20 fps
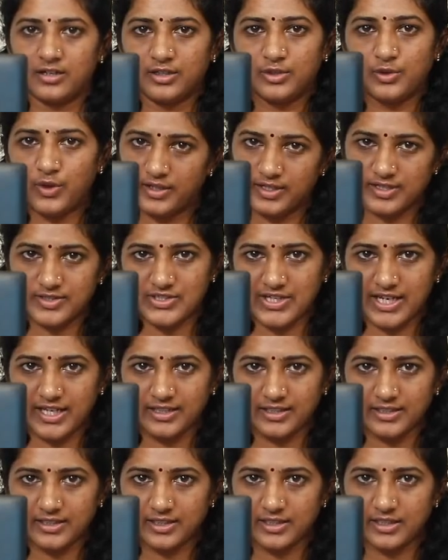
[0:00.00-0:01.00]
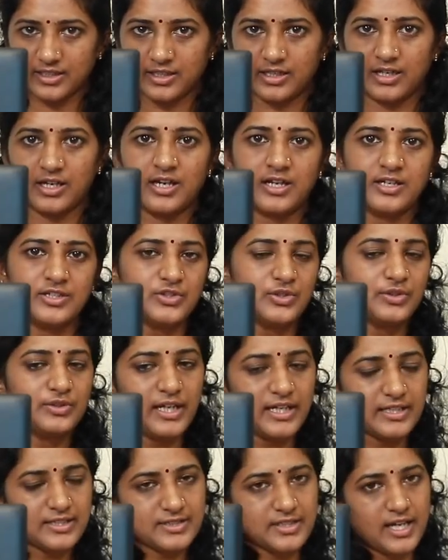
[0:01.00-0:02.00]
You understand? So,
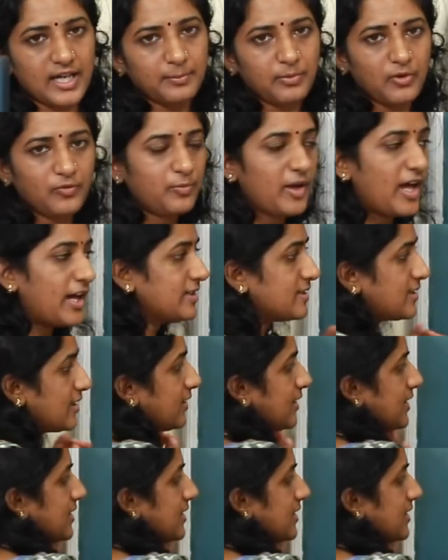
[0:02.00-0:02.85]
next type of pattern